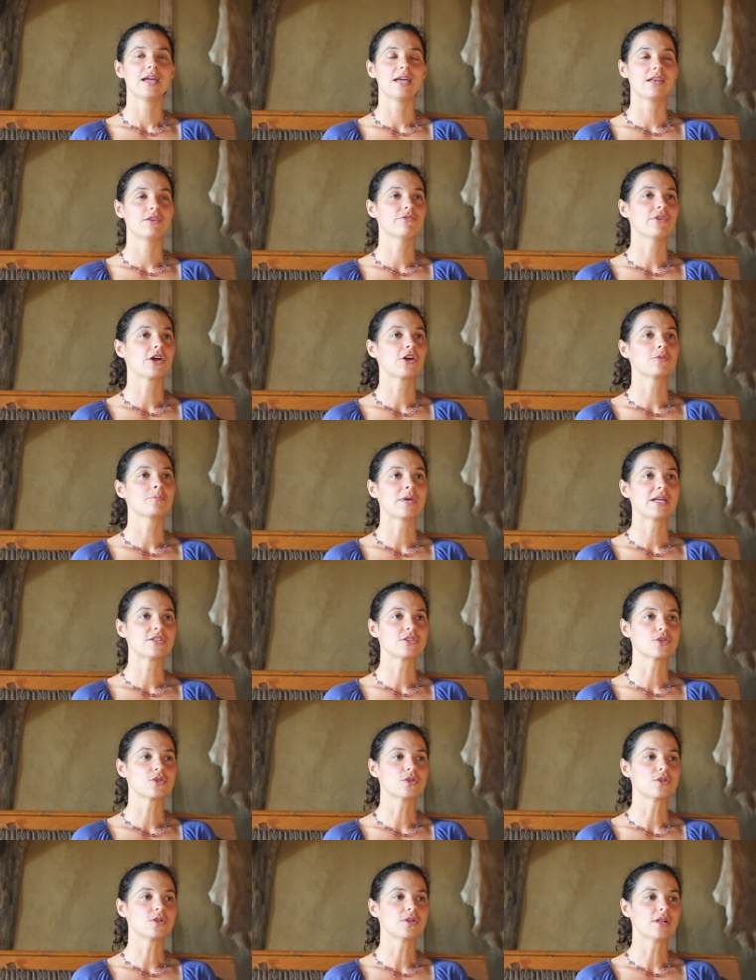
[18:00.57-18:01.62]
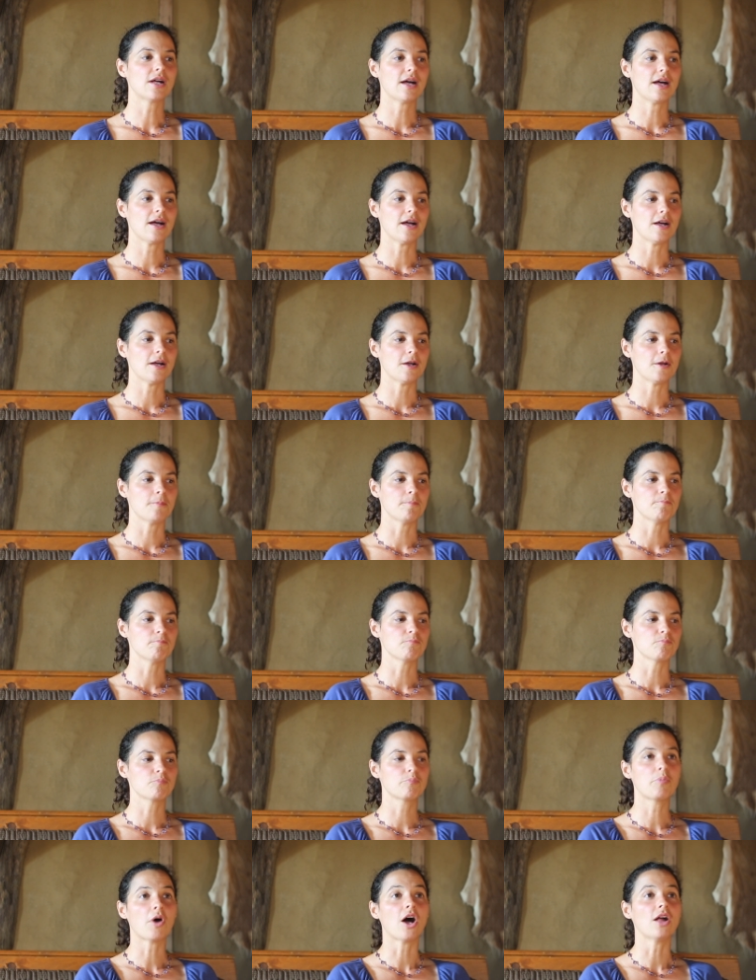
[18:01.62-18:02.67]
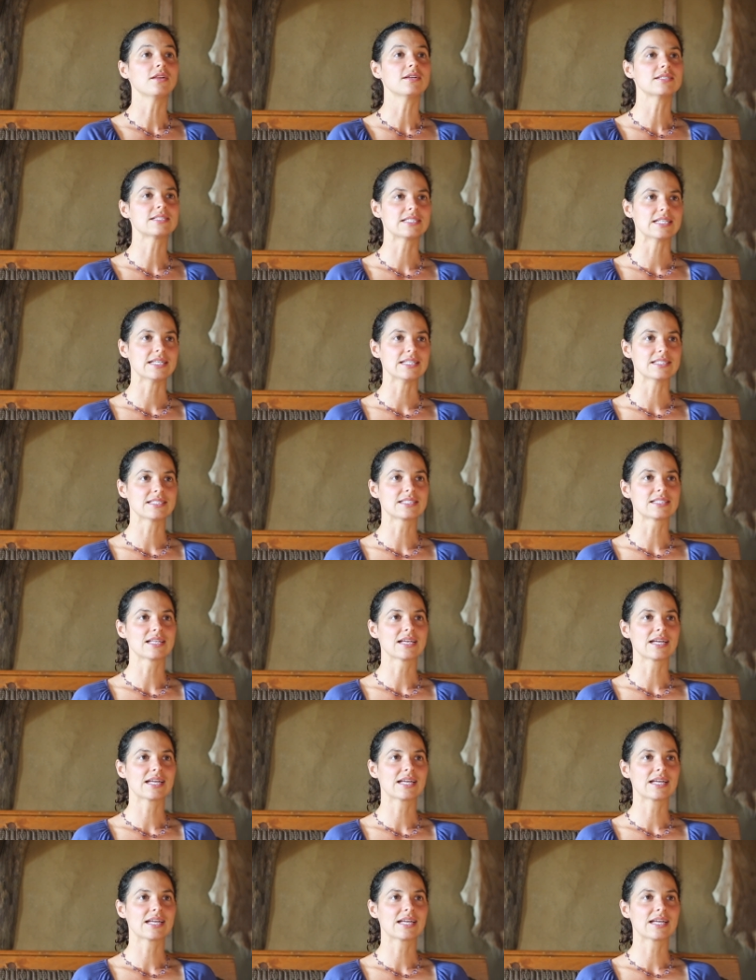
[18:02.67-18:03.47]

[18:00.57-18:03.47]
environmental um, policies